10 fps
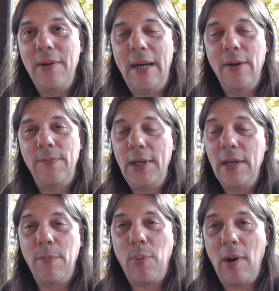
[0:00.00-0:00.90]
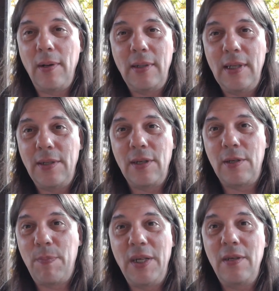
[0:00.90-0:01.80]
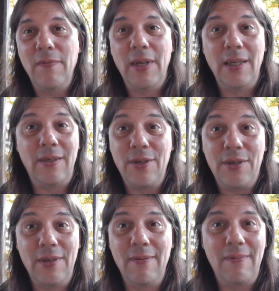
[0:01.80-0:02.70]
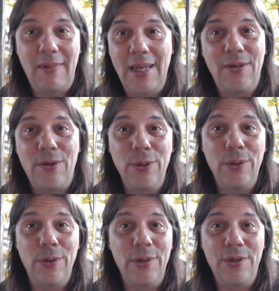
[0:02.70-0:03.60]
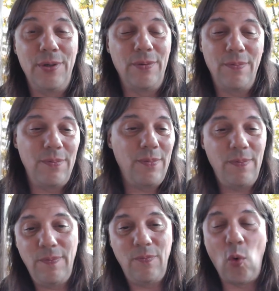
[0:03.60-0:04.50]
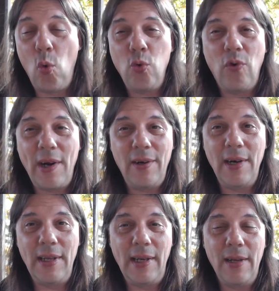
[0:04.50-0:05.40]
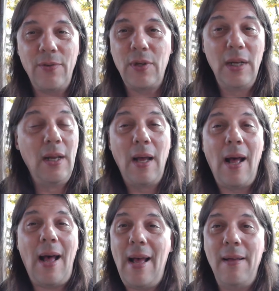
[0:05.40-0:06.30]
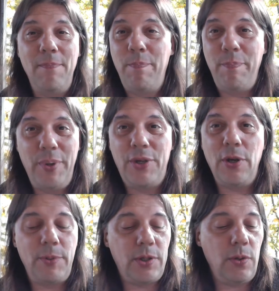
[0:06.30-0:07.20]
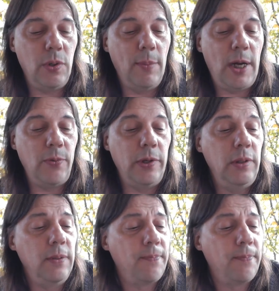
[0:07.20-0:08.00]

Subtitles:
Now, if you get a product that's expensive and it doesn't taste good or isn't rolled right or anything else, I'd bitch up a storm. I would.